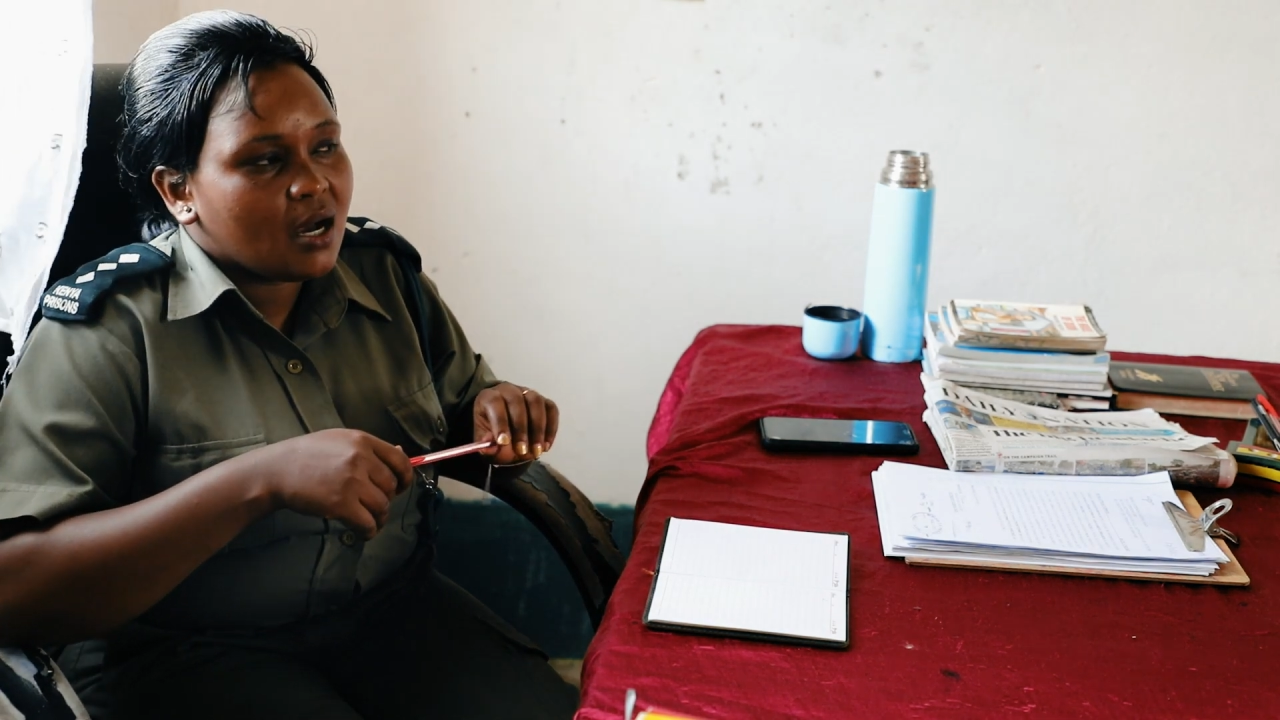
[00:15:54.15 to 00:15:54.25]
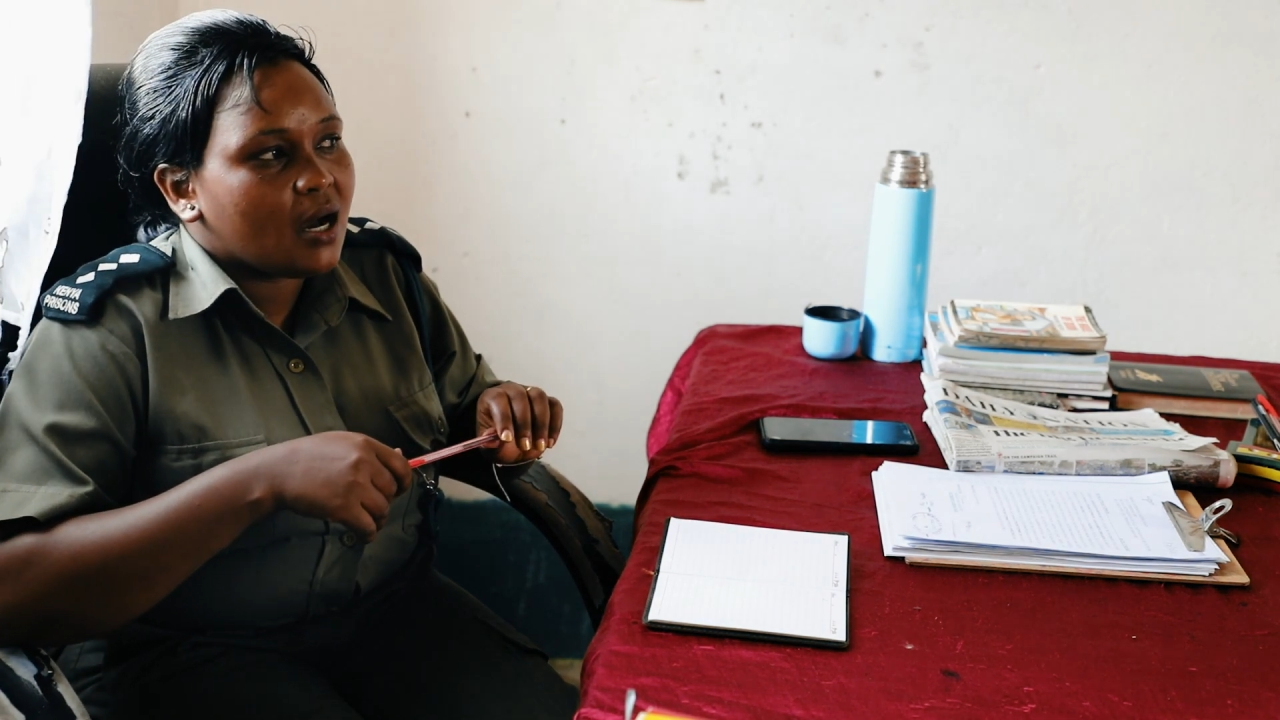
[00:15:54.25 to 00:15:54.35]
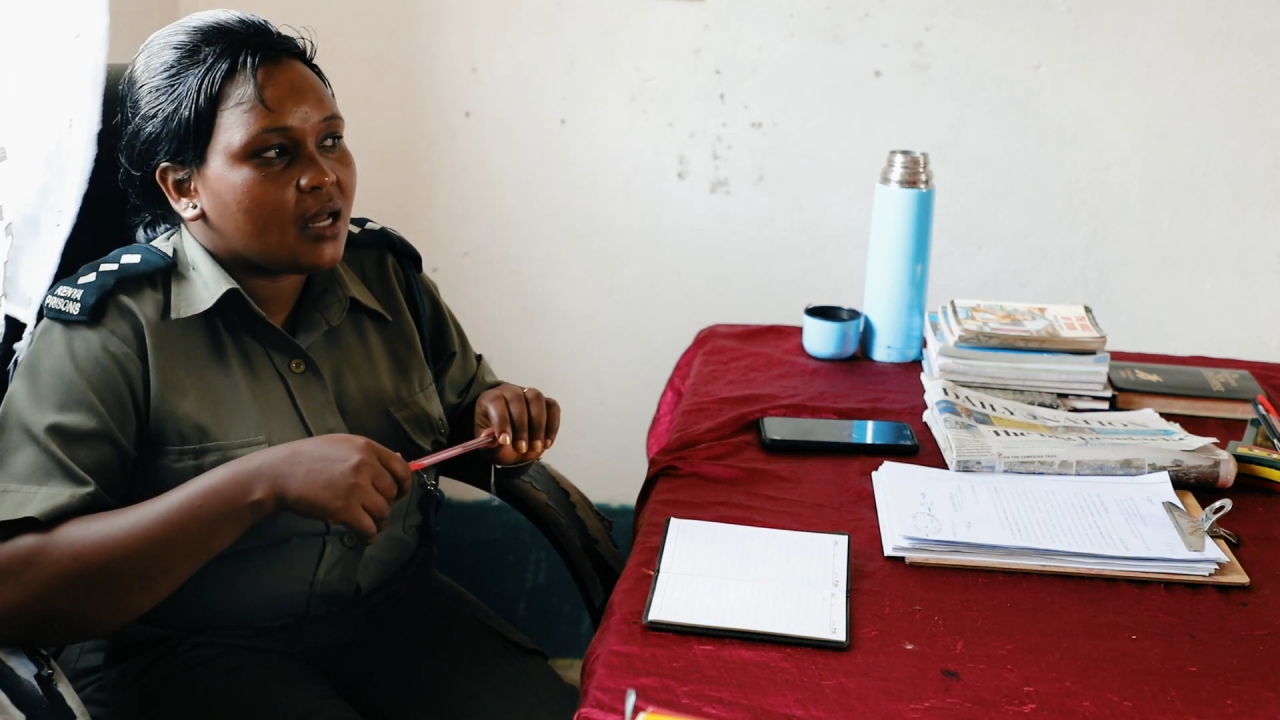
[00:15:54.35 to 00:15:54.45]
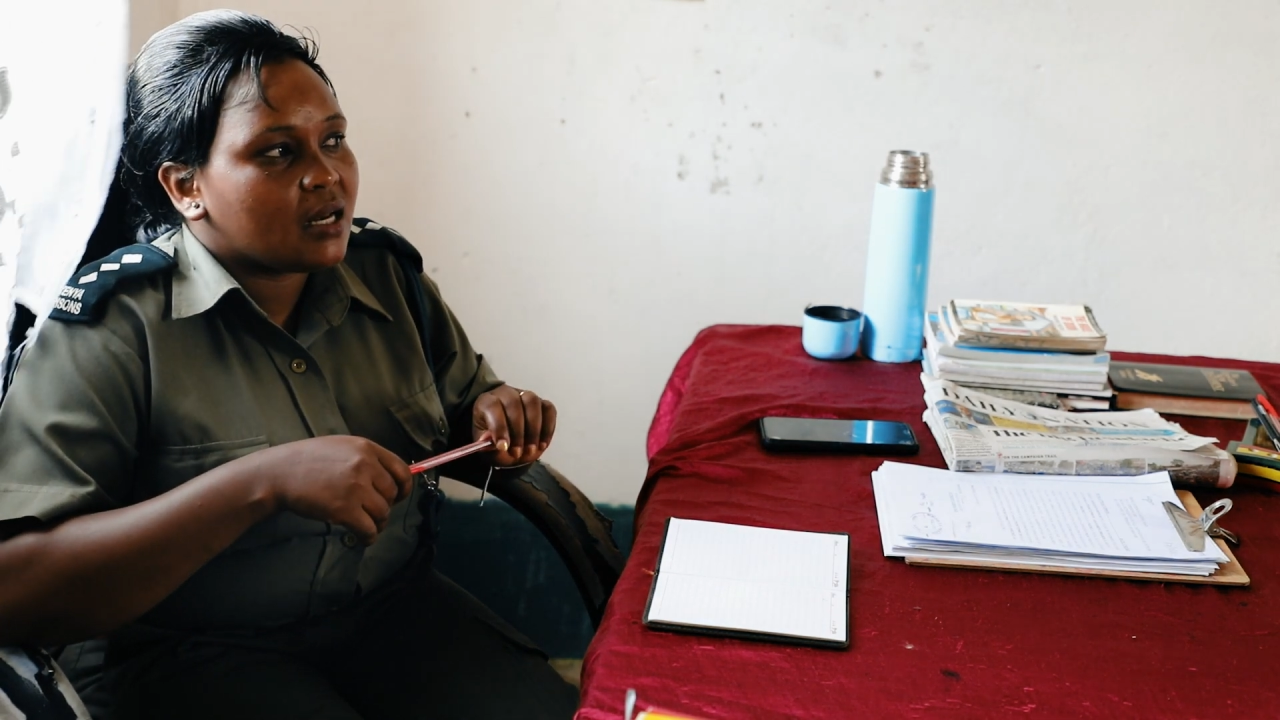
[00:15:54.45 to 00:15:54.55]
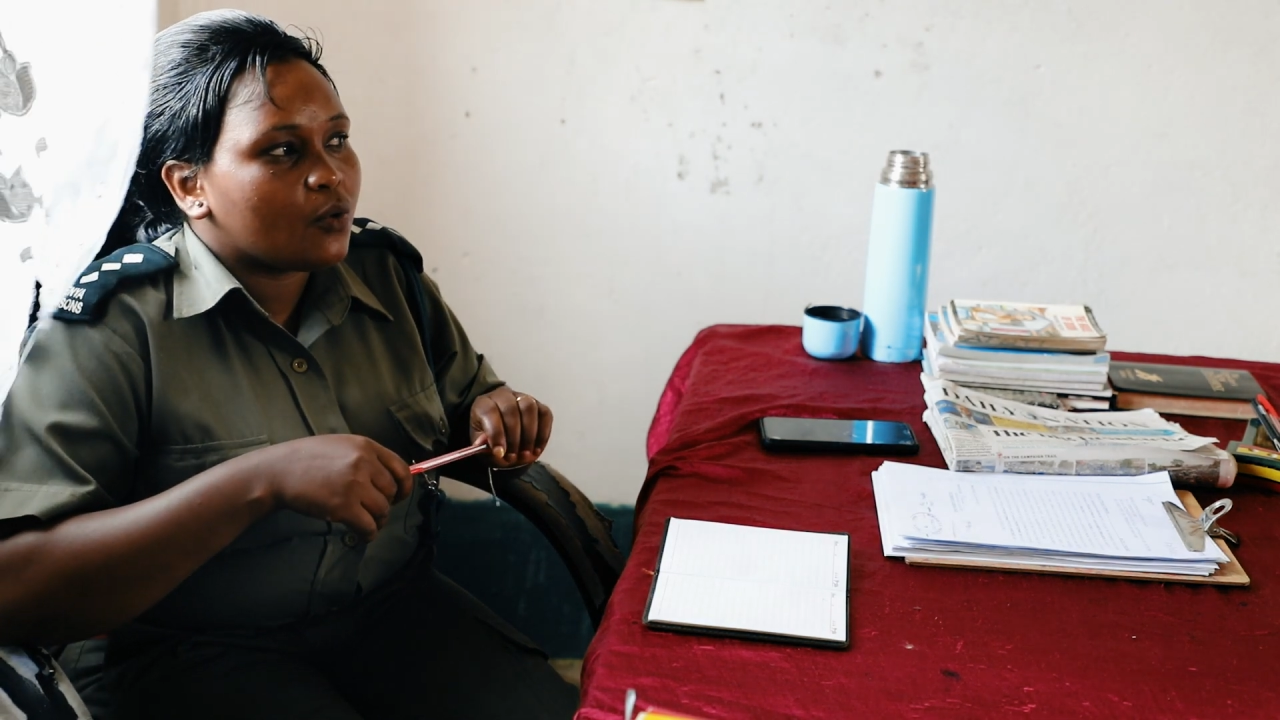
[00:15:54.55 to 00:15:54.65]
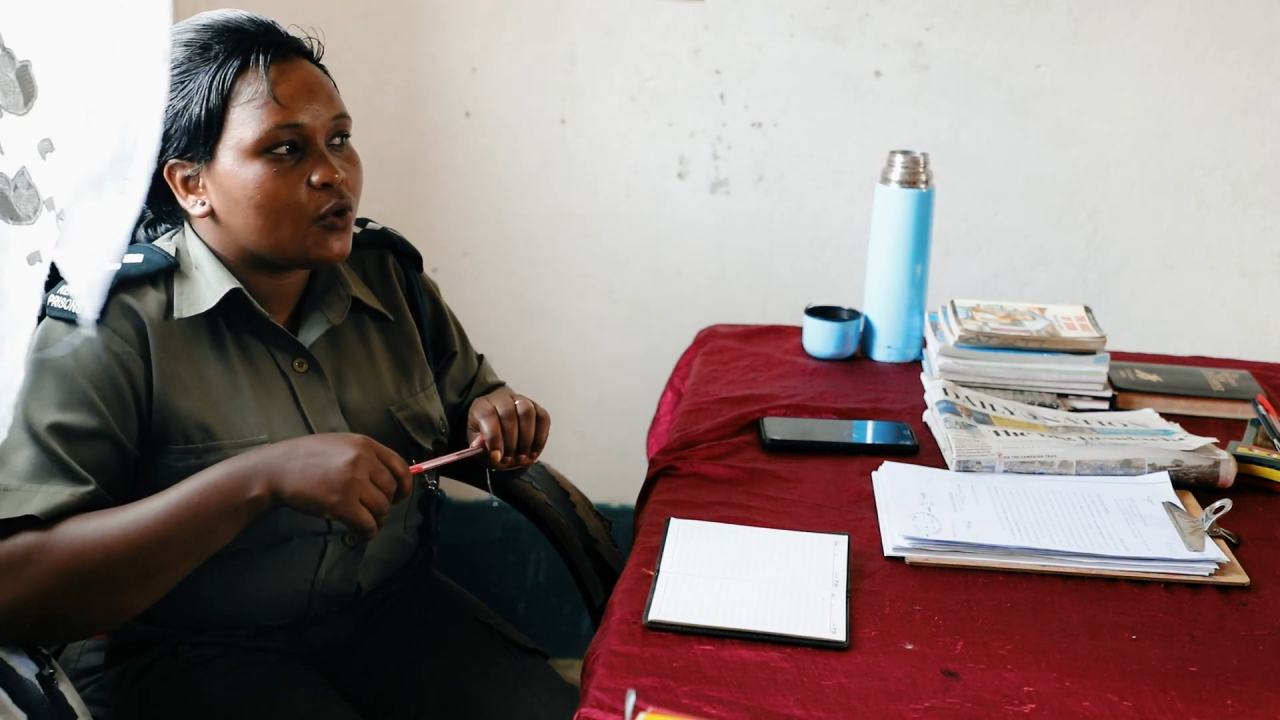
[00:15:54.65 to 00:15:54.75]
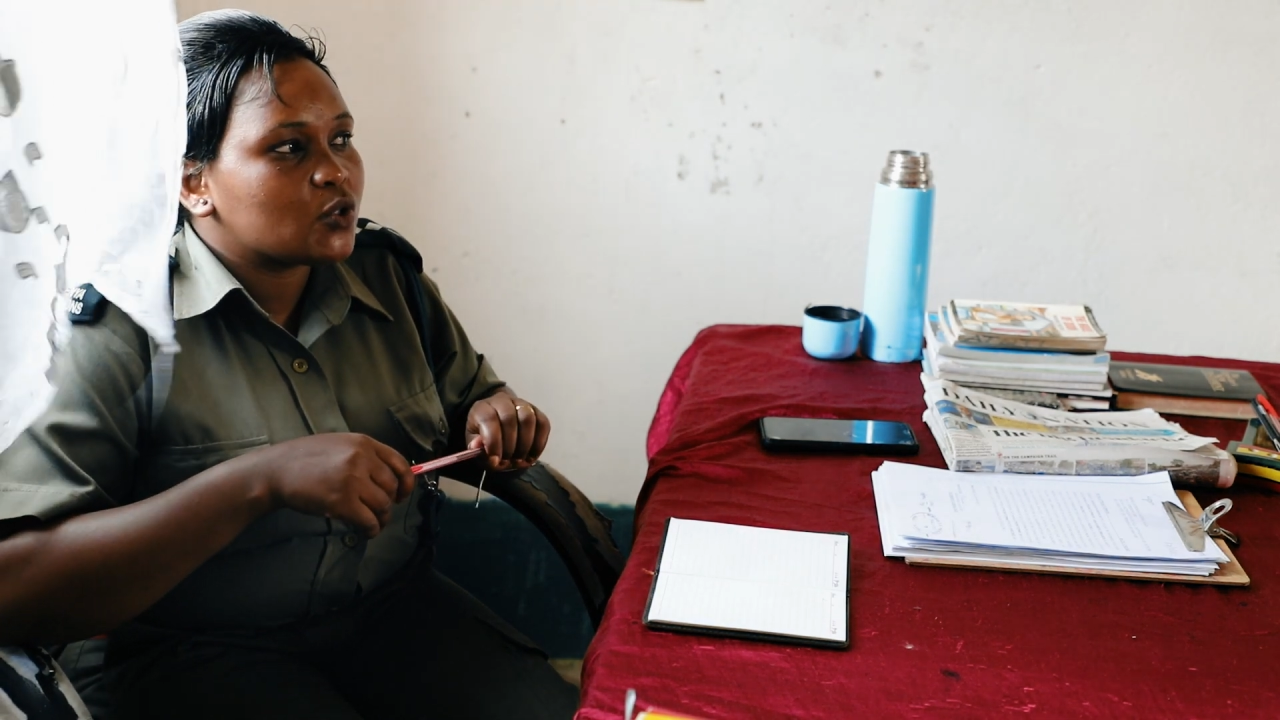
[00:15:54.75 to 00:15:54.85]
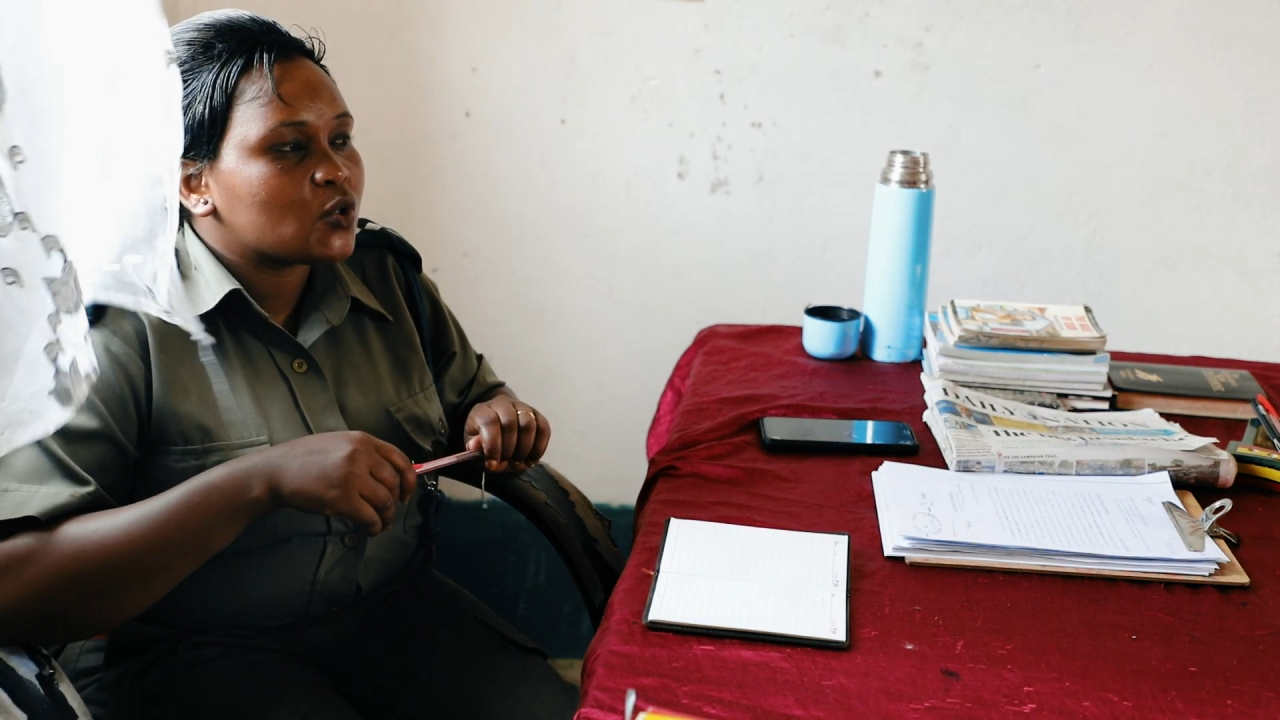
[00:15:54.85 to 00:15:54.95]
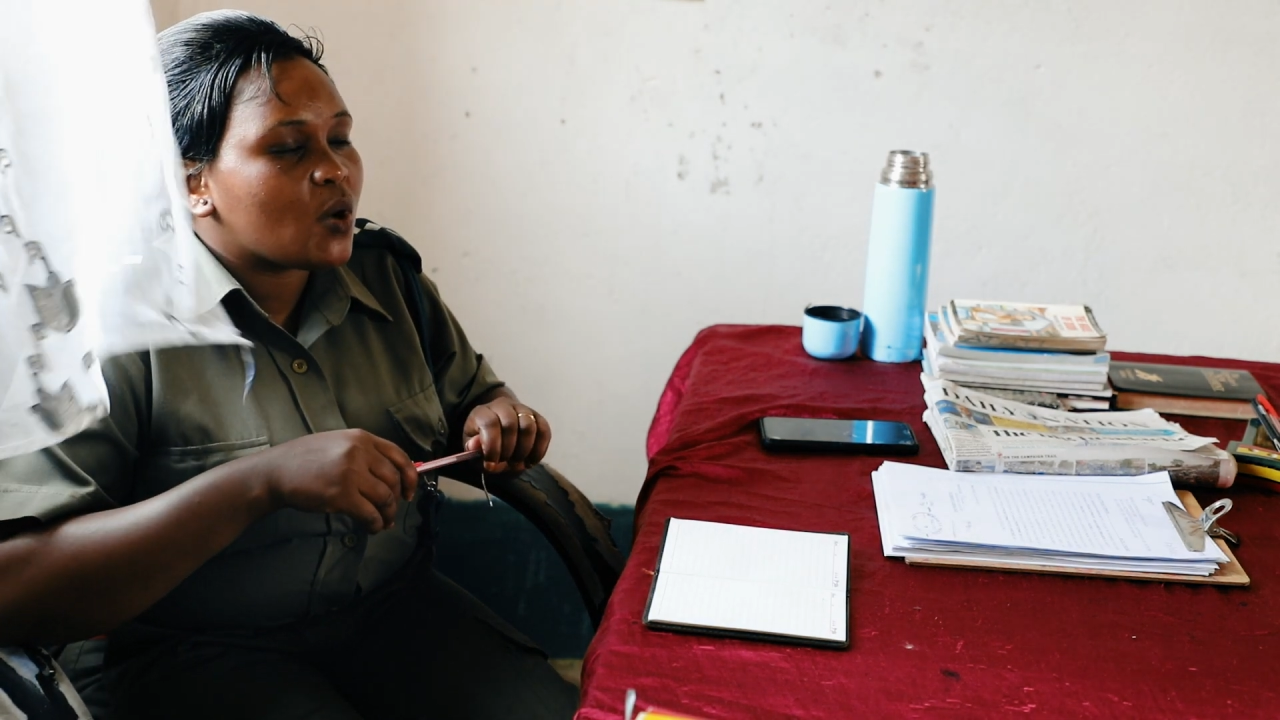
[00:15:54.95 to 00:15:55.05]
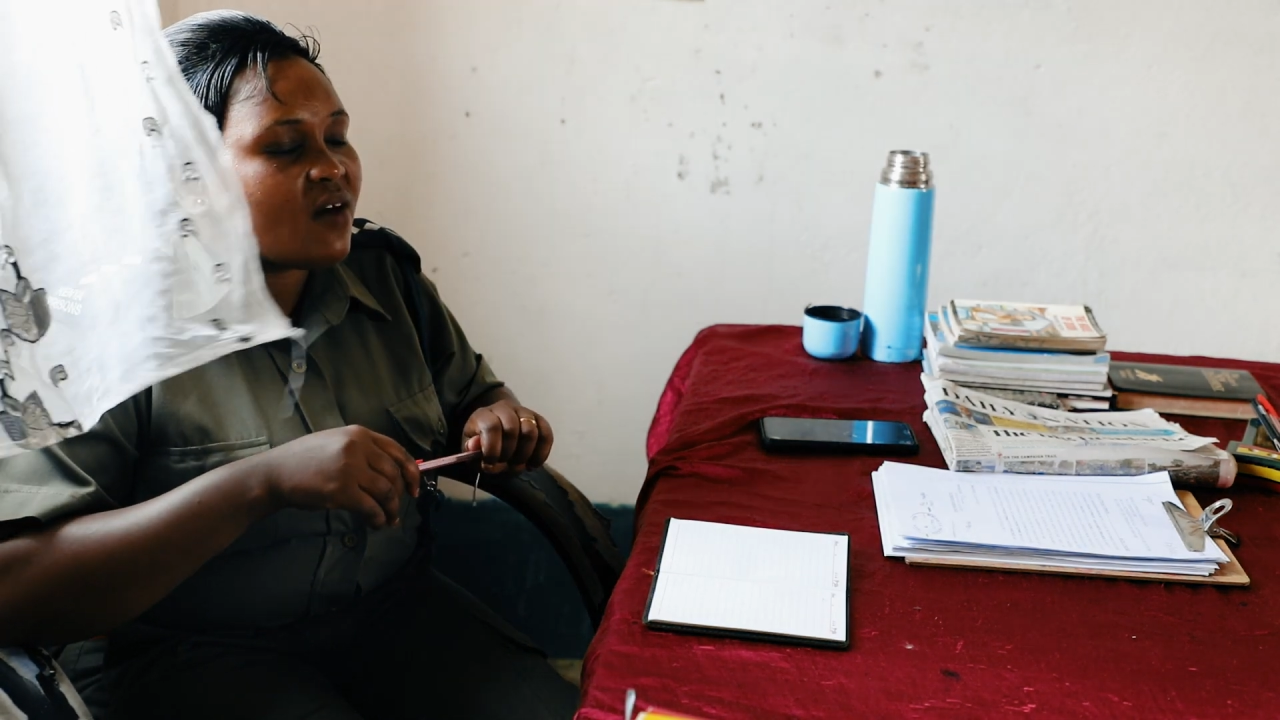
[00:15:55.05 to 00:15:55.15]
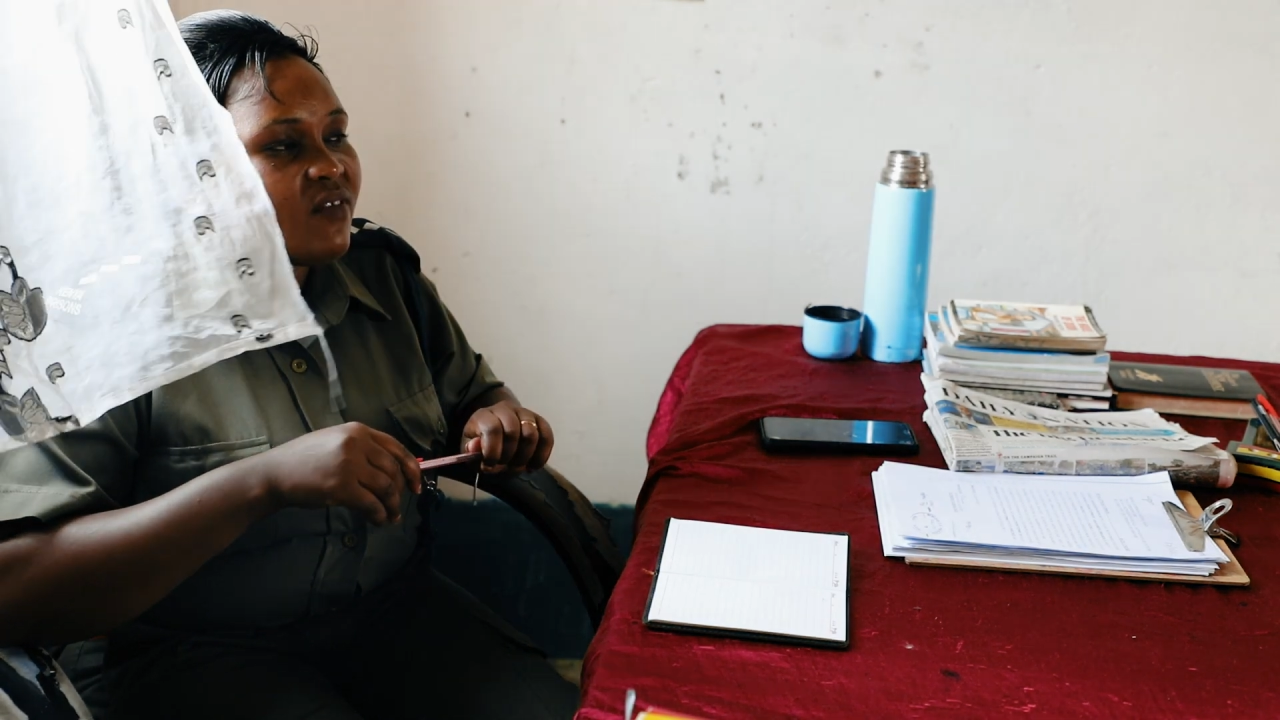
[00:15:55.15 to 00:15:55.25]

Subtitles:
And we also have